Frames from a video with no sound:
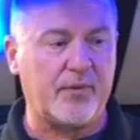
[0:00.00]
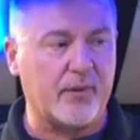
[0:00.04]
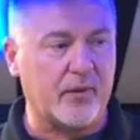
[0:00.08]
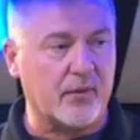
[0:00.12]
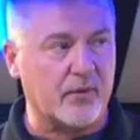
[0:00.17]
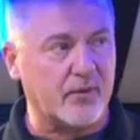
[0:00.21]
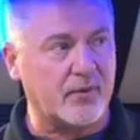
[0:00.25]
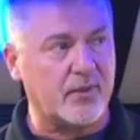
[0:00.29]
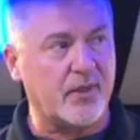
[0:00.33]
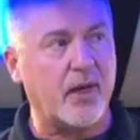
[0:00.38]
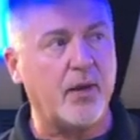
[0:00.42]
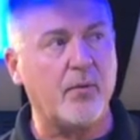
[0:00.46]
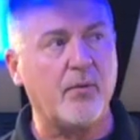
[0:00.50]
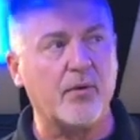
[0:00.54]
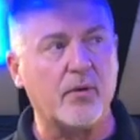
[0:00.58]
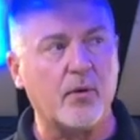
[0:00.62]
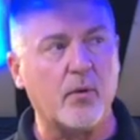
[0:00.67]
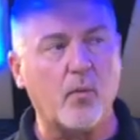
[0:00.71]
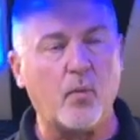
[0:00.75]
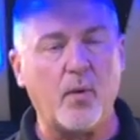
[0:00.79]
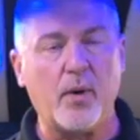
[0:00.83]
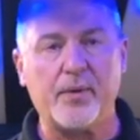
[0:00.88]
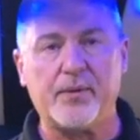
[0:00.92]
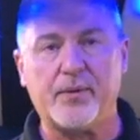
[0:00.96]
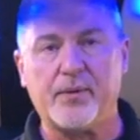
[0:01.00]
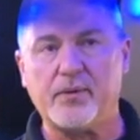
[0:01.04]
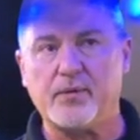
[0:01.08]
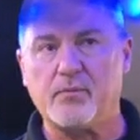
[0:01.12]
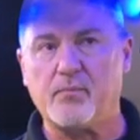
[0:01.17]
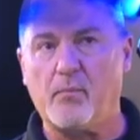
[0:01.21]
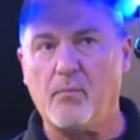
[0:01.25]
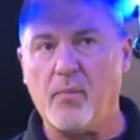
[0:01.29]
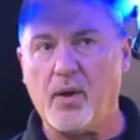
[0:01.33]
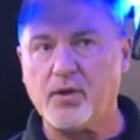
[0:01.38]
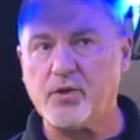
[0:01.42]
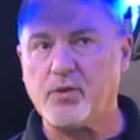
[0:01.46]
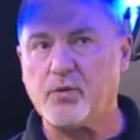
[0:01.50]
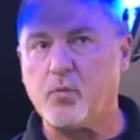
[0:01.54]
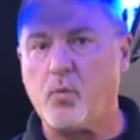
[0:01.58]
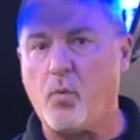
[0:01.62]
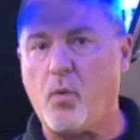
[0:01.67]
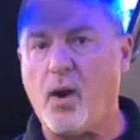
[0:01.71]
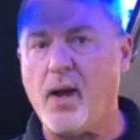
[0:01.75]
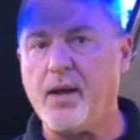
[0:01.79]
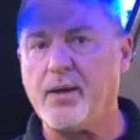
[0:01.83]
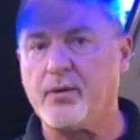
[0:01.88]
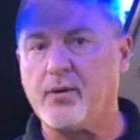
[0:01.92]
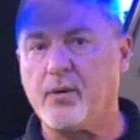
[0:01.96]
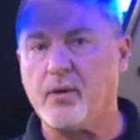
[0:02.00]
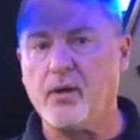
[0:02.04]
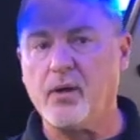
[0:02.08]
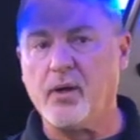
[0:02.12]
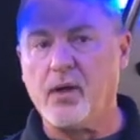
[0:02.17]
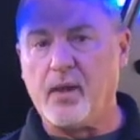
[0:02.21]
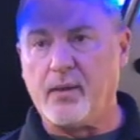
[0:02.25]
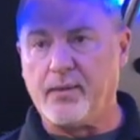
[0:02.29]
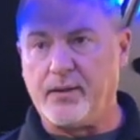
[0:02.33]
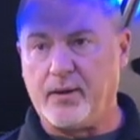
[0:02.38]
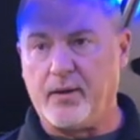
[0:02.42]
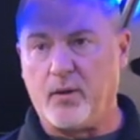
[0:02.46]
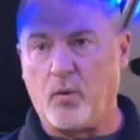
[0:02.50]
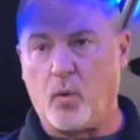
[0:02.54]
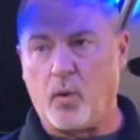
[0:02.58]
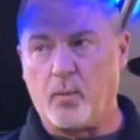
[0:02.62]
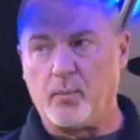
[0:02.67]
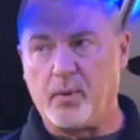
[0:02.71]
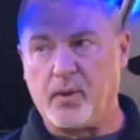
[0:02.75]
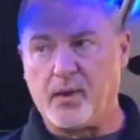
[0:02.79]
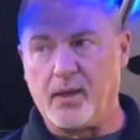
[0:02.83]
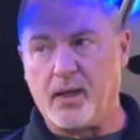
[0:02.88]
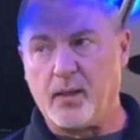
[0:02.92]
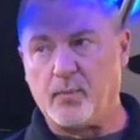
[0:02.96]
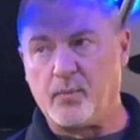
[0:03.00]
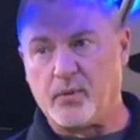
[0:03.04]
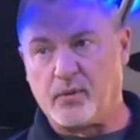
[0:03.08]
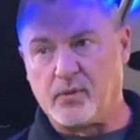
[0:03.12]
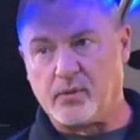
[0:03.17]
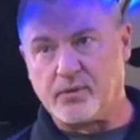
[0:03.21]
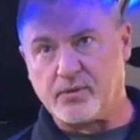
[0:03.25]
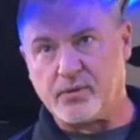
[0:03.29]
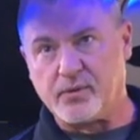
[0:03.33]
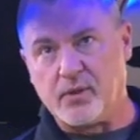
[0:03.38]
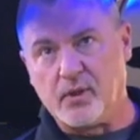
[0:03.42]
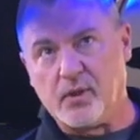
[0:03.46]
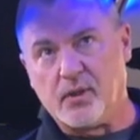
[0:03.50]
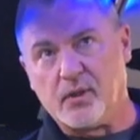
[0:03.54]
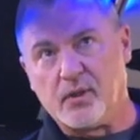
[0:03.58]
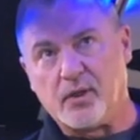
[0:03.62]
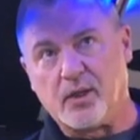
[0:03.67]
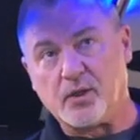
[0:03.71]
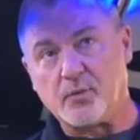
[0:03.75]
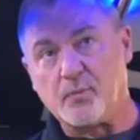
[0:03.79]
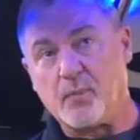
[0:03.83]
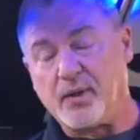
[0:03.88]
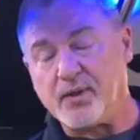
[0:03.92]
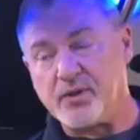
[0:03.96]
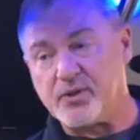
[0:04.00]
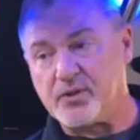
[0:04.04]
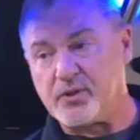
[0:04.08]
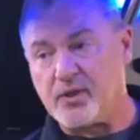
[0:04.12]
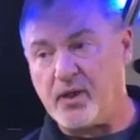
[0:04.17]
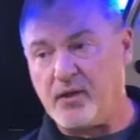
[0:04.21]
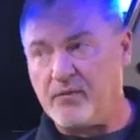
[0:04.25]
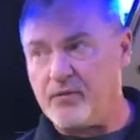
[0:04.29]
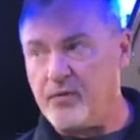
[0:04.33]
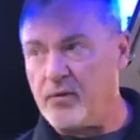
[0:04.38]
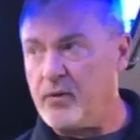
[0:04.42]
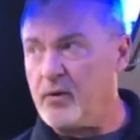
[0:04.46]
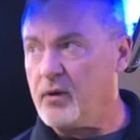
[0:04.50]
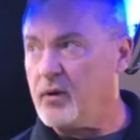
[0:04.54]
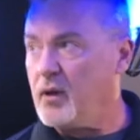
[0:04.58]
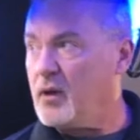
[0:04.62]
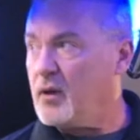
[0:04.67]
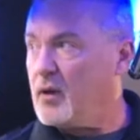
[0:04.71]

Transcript: the interior width is much wider than a normal ambulance. It's much safer.